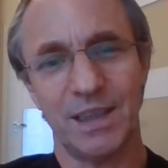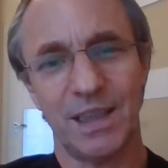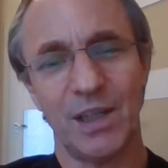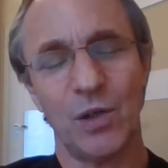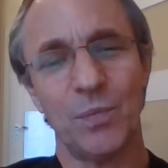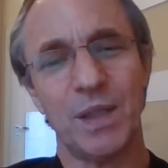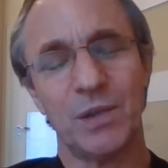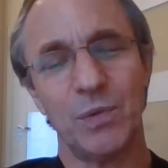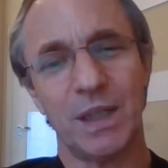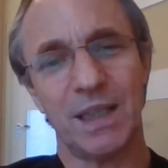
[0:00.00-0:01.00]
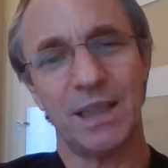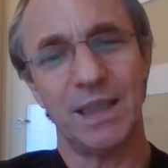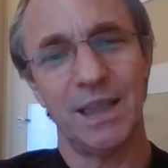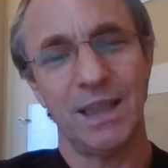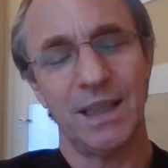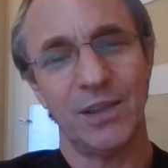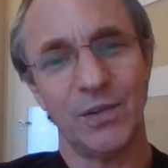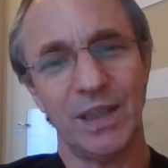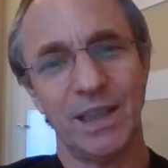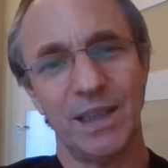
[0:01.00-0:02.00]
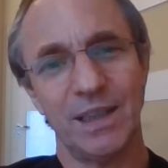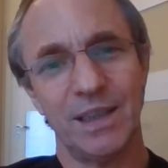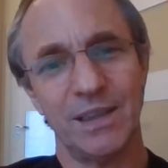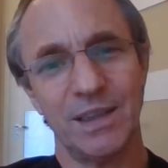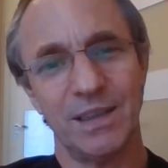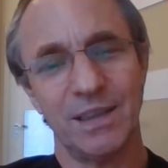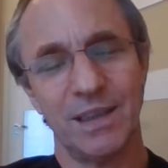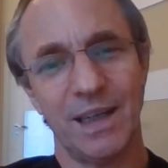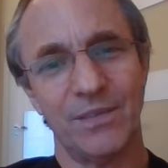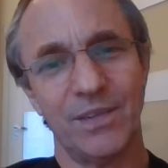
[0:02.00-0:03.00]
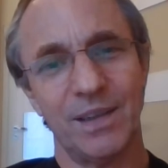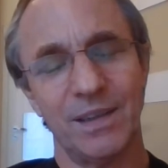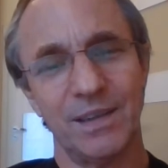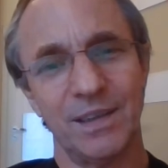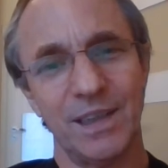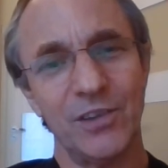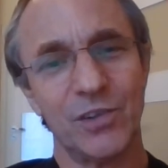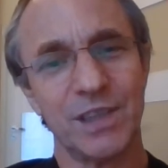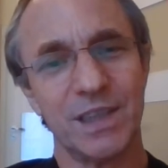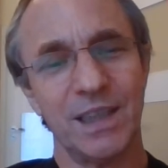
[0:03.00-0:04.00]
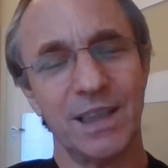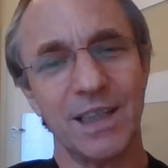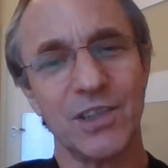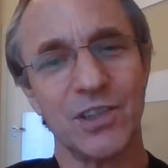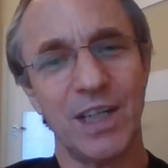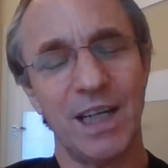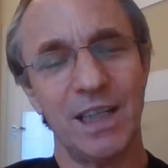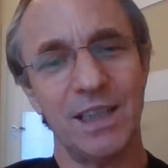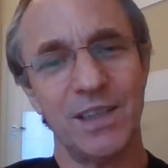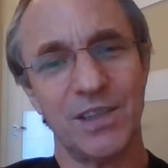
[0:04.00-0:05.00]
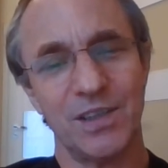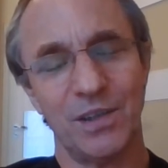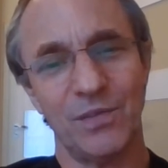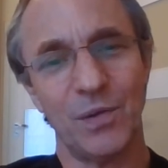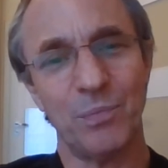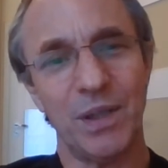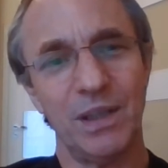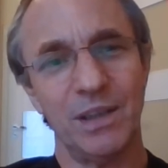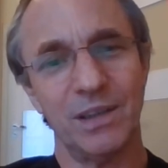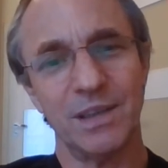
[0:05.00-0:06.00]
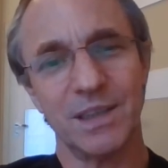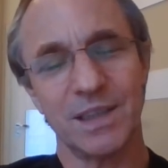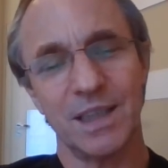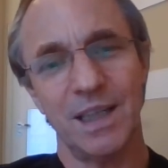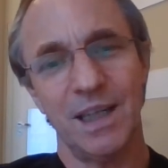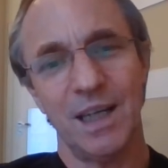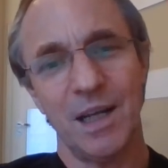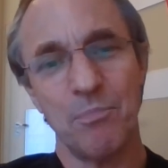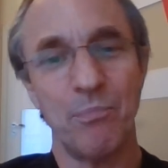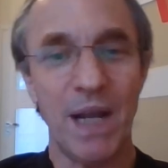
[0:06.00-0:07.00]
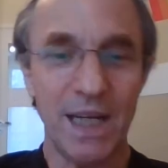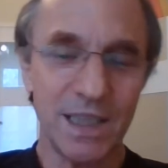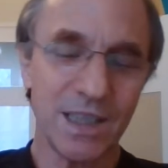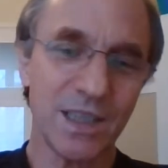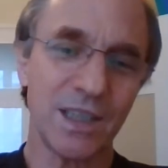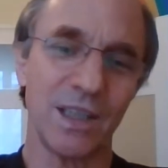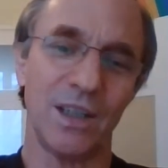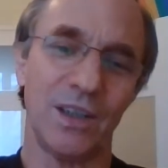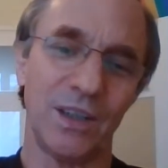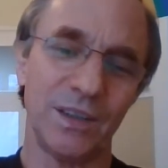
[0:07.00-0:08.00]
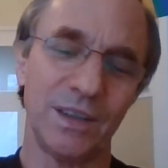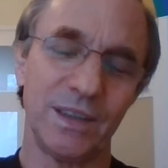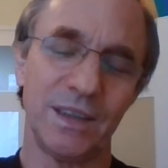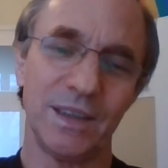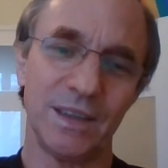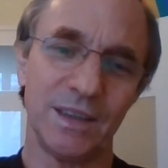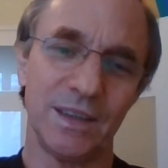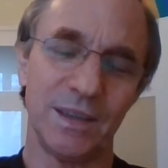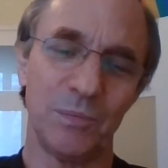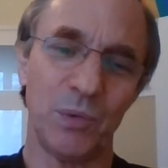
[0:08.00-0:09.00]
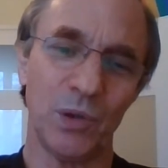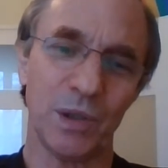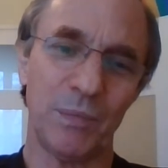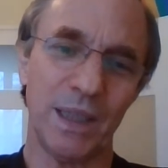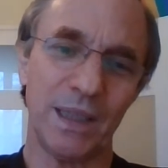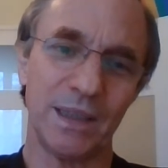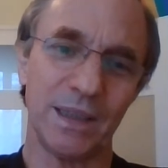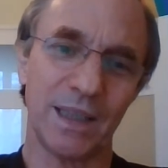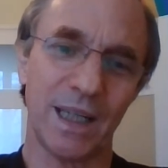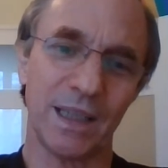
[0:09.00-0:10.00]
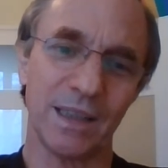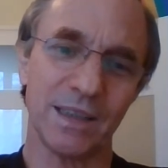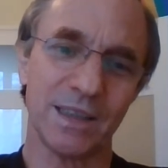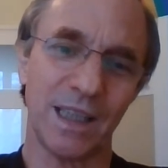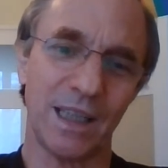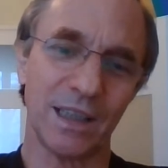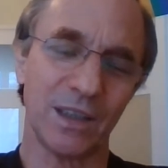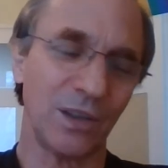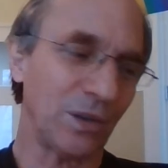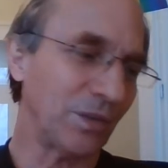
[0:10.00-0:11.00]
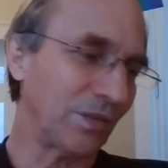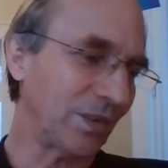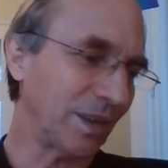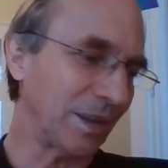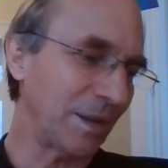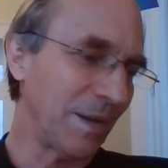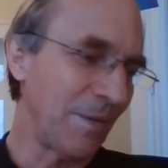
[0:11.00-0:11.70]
And I hope that we can really have an interesting exchange of opinions based on a book by Karl Starkloff,